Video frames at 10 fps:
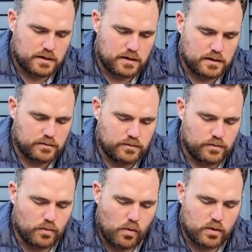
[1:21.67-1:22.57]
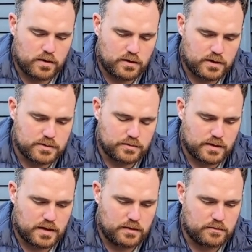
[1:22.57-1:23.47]
I walk a lot with
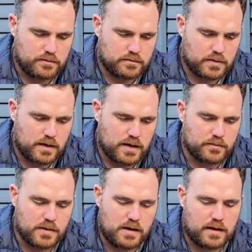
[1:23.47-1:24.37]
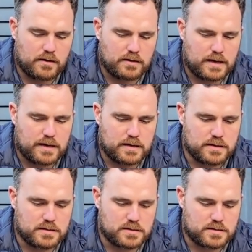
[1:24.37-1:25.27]
them, up and down
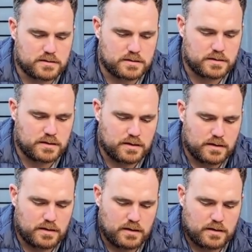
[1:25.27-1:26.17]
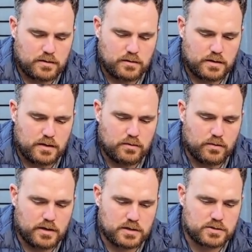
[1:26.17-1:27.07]
ladders, in
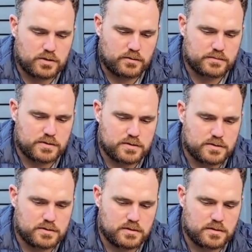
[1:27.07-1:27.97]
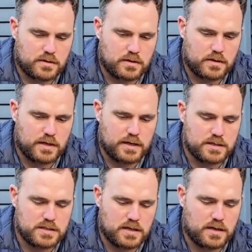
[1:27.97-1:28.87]
workshops.
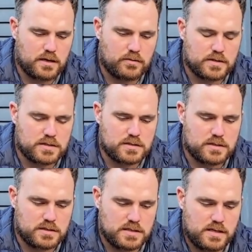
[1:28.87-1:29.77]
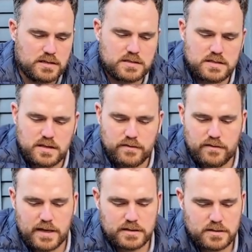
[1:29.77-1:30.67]
Initially this is the
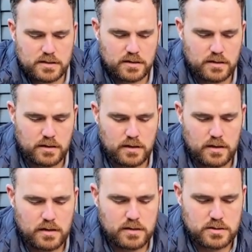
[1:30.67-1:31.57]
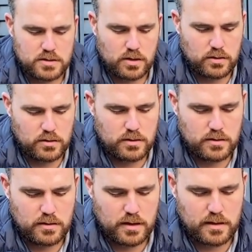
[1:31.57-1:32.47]
flat sole,
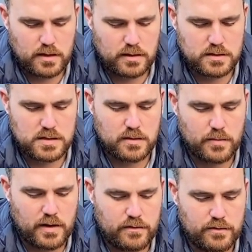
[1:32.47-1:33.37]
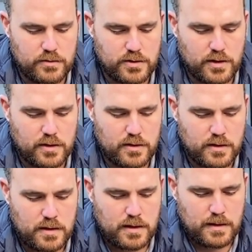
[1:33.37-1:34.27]
I think it's the Barefoot, yeah.
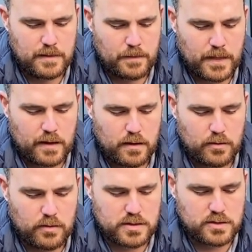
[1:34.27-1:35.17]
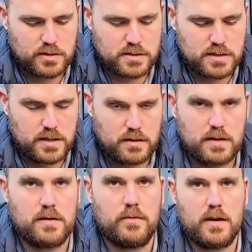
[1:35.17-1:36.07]
And I was concerned
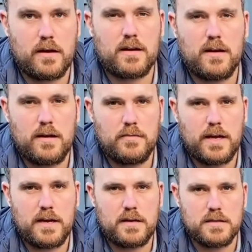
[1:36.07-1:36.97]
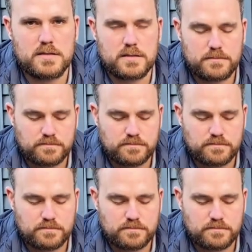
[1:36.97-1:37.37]
that when I climb ladders